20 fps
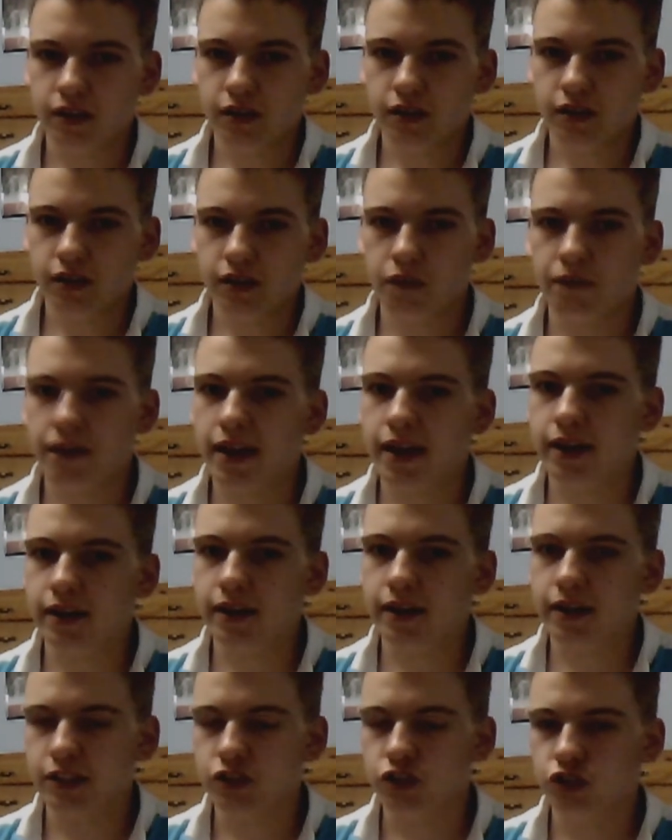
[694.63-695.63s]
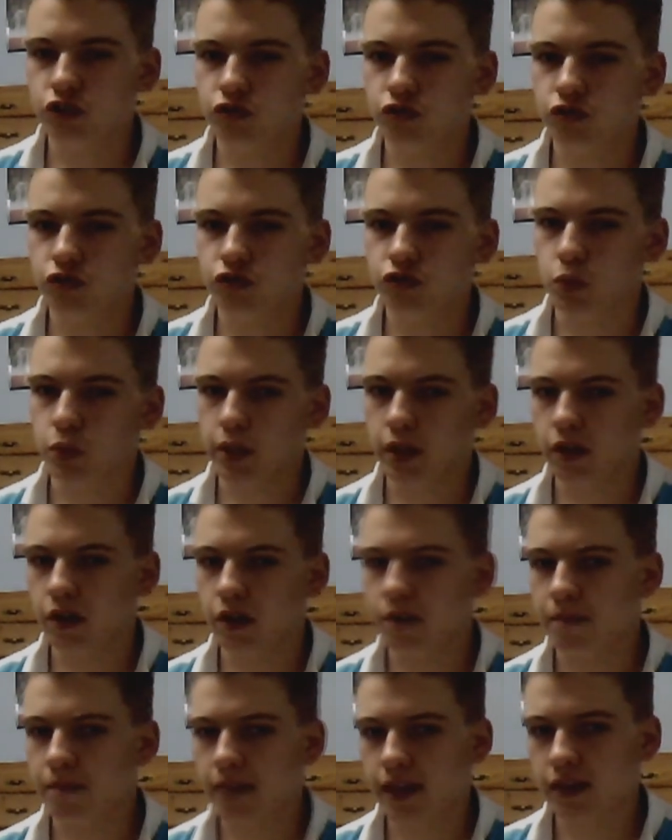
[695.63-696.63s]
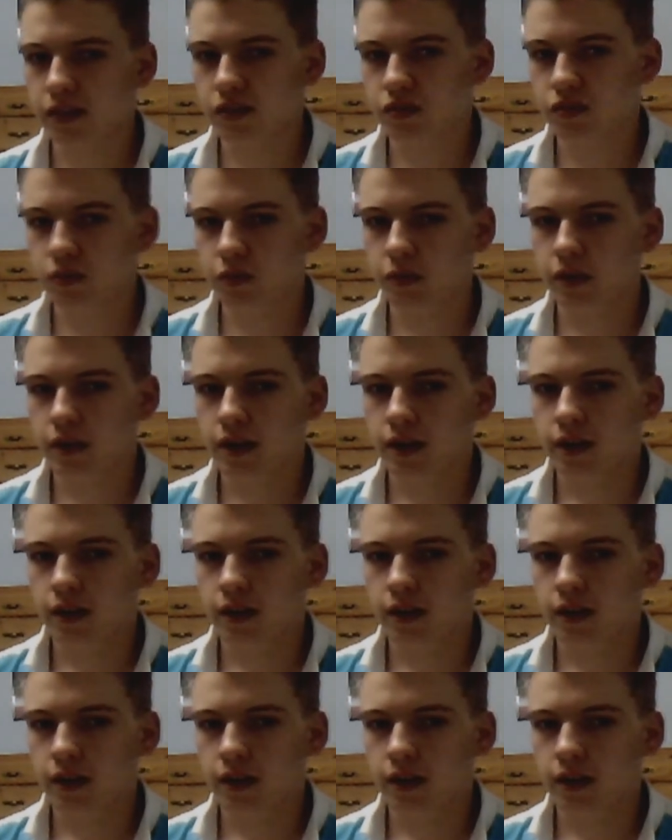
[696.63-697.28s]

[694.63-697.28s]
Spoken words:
Donphan, it's really good at Magnezone,